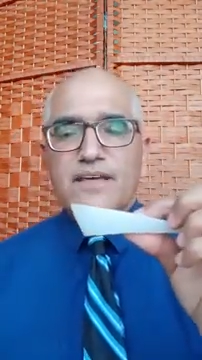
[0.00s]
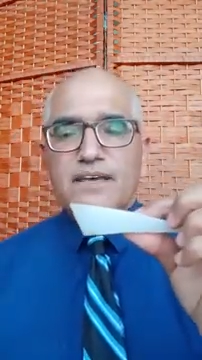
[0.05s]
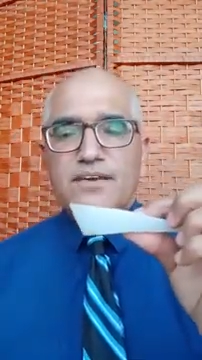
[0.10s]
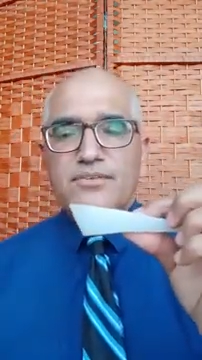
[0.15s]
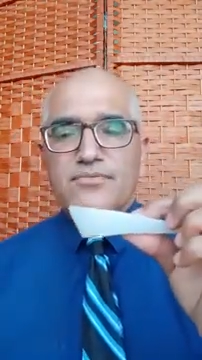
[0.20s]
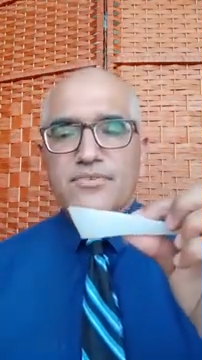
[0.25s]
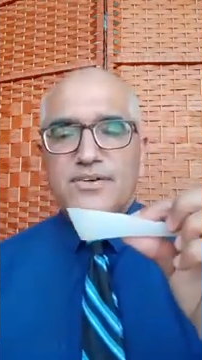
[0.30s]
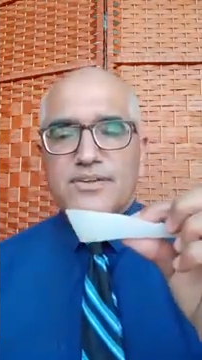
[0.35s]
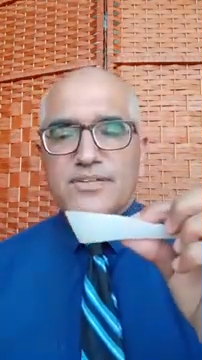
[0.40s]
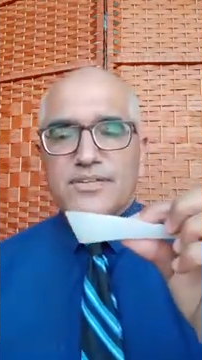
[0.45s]

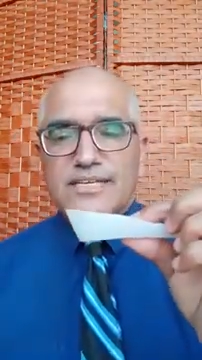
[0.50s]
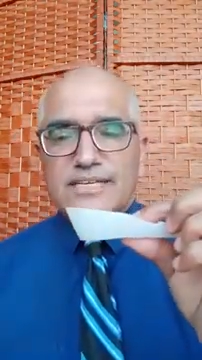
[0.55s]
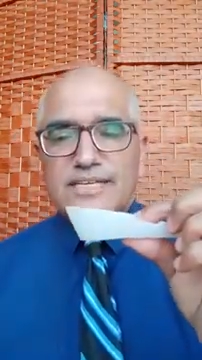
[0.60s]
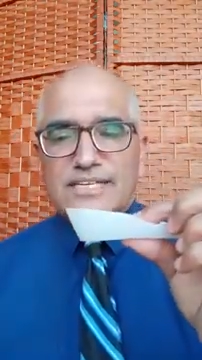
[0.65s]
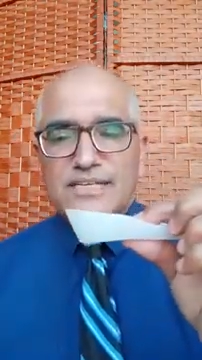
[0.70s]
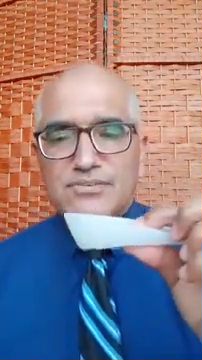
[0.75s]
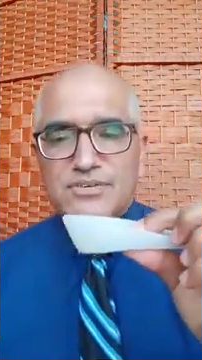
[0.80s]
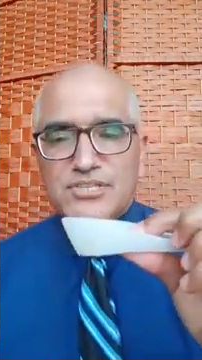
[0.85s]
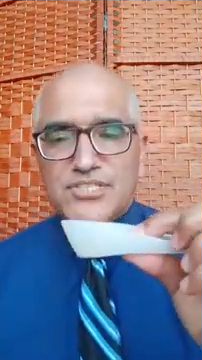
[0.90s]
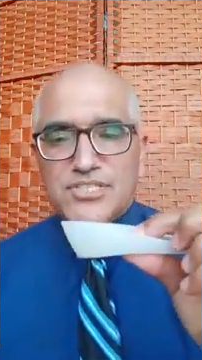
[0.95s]
For the
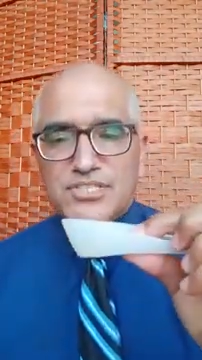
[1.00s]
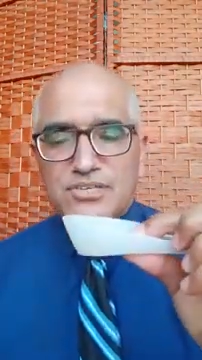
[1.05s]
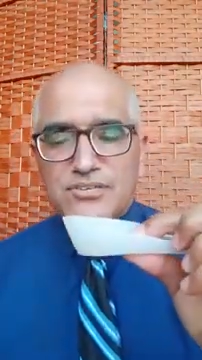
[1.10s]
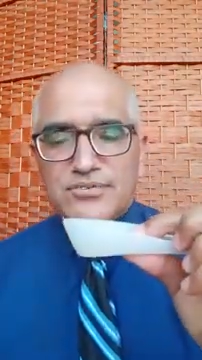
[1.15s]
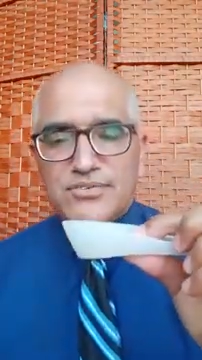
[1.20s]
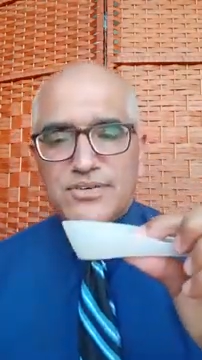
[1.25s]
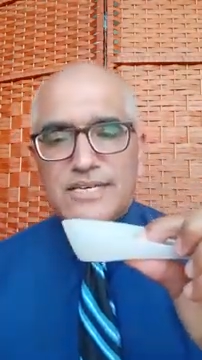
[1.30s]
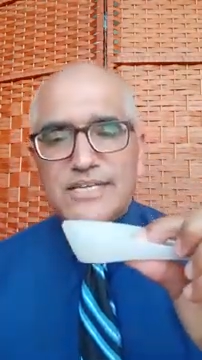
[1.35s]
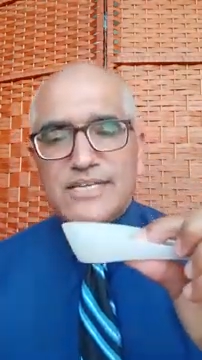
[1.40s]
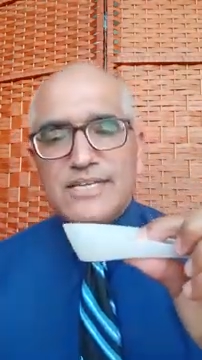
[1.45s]
elevation of
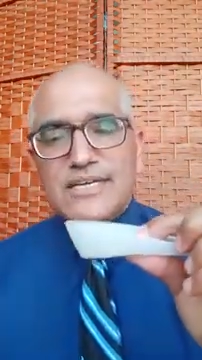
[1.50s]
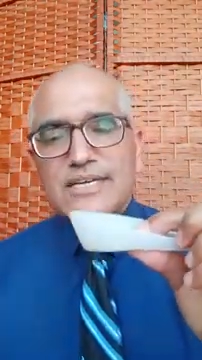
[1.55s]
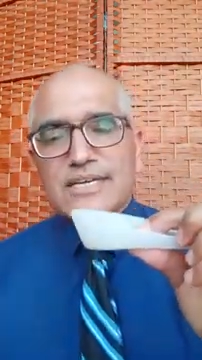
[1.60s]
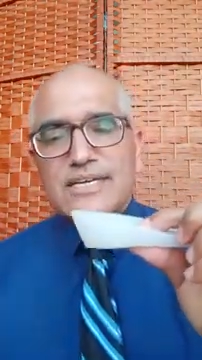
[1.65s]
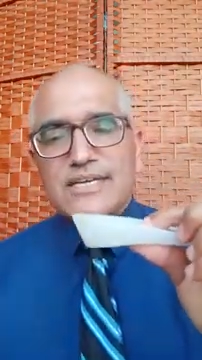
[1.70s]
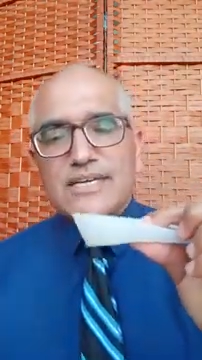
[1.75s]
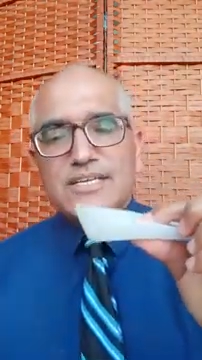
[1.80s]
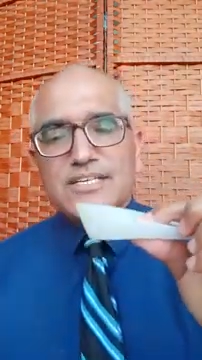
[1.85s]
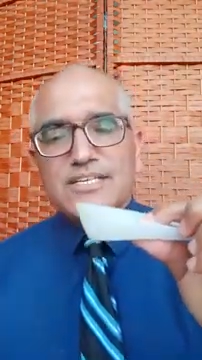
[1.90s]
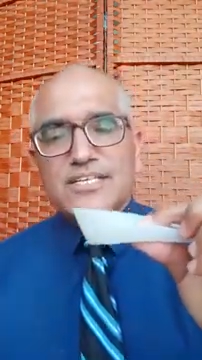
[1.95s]
heel,
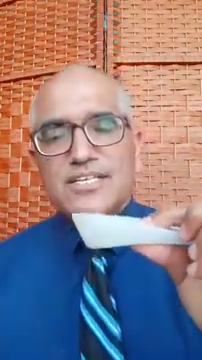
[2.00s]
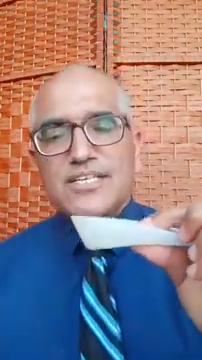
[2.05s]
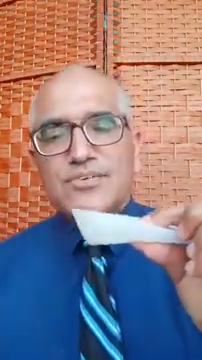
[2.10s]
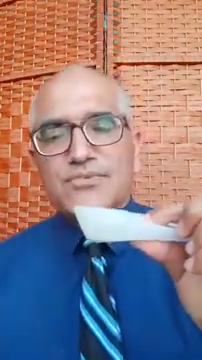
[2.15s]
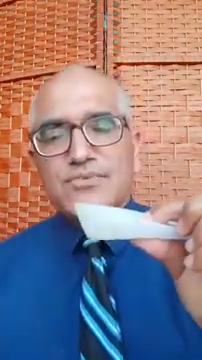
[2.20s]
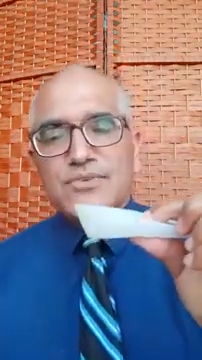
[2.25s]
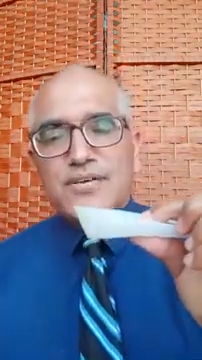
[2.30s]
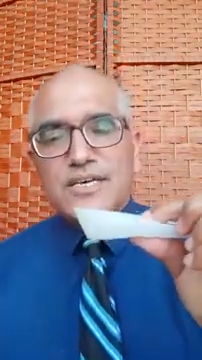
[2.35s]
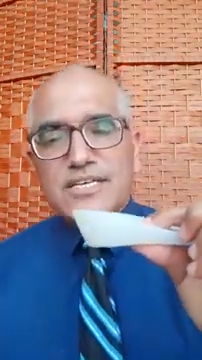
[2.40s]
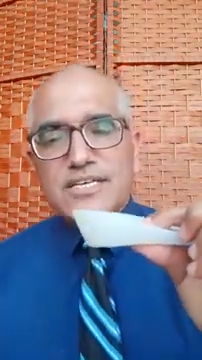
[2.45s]
it gives
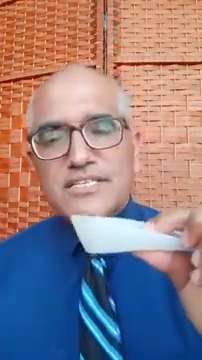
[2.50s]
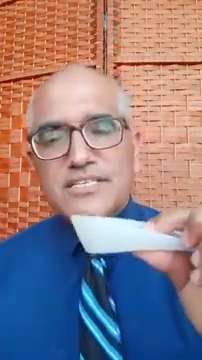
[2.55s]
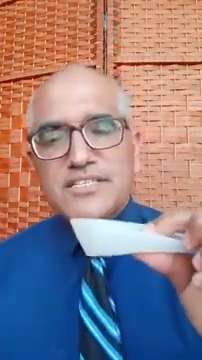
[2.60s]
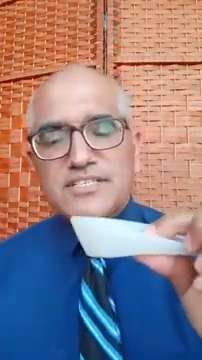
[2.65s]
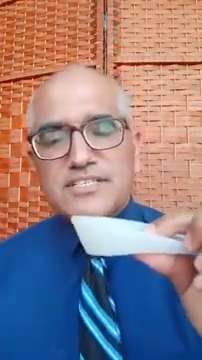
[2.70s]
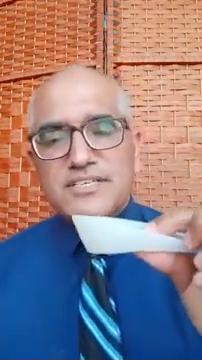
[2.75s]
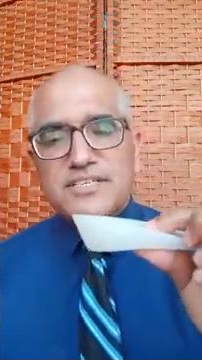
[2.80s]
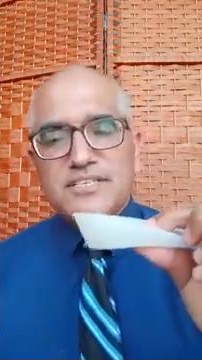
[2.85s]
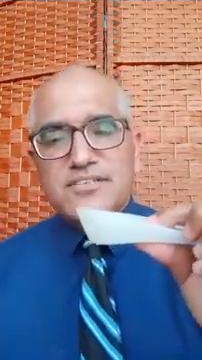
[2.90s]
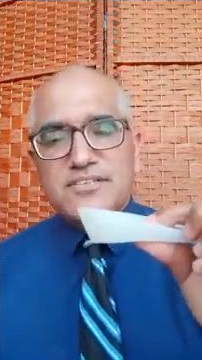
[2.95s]

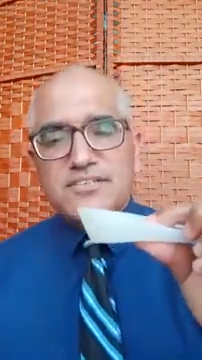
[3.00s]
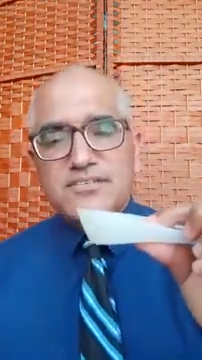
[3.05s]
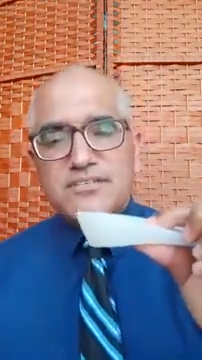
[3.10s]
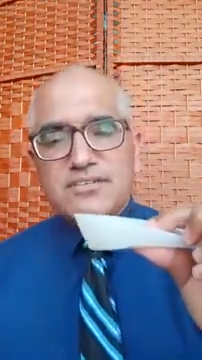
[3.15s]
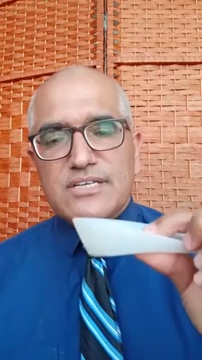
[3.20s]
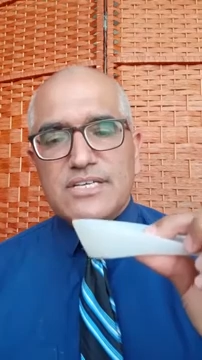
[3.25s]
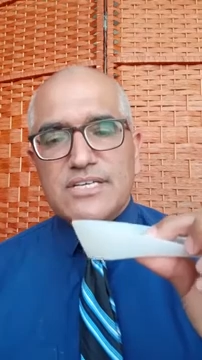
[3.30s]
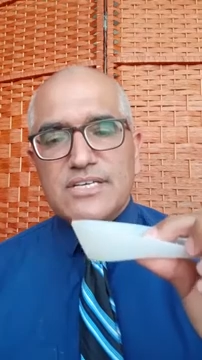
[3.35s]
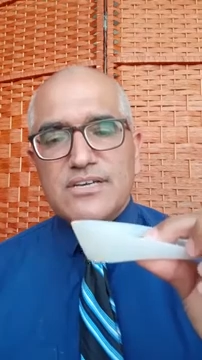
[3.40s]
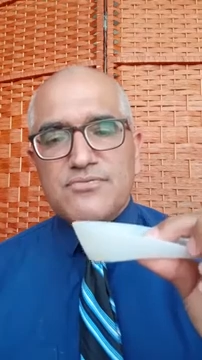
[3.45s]
instant
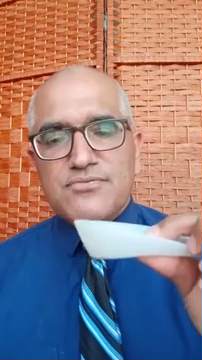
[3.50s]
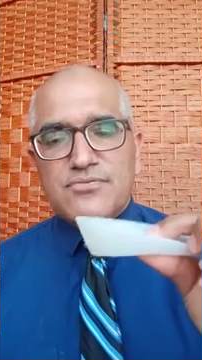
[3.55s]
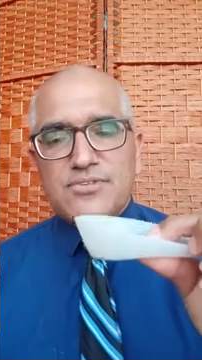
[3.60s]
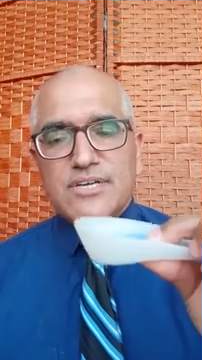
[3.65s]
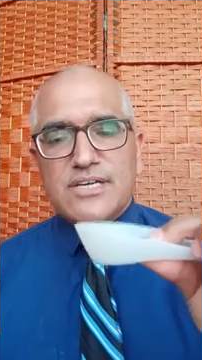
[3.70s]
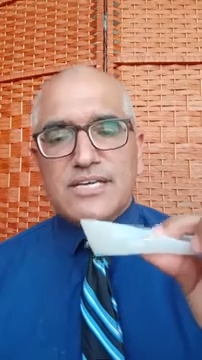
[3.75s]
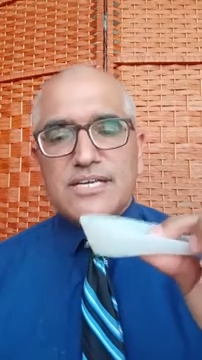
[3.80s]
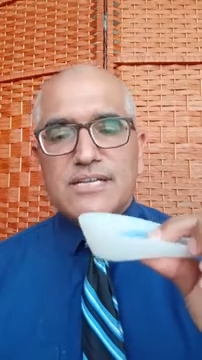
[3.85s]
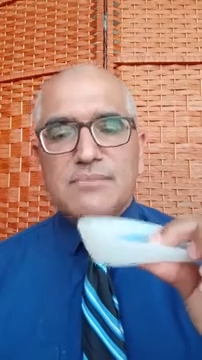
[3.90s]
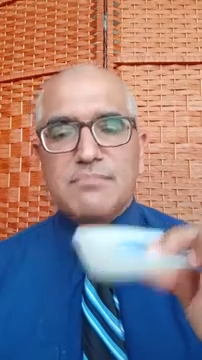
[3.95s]
relief to the
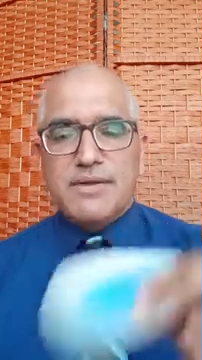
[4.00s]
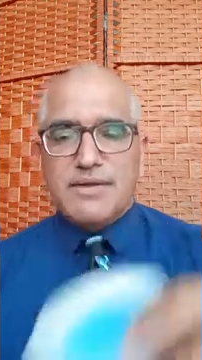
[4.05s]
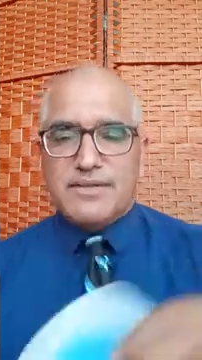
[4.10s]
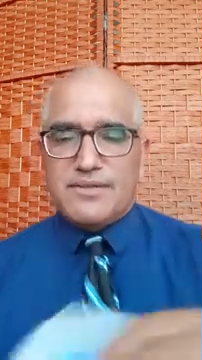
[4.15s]
heel pain.